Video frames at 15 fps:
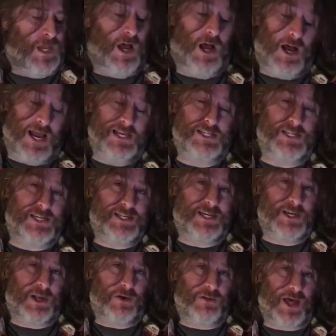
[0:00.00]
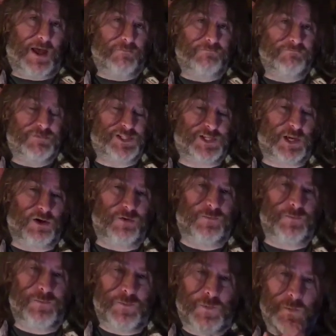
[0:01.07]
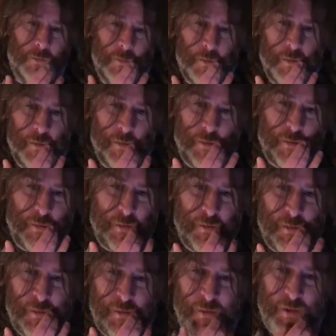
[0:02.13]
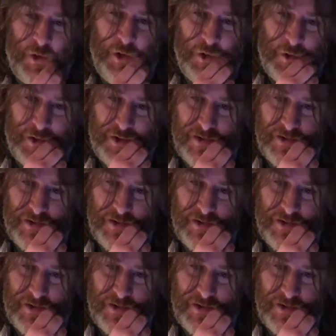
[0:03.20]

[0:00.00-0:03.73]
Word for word: I actually didn't know that, so could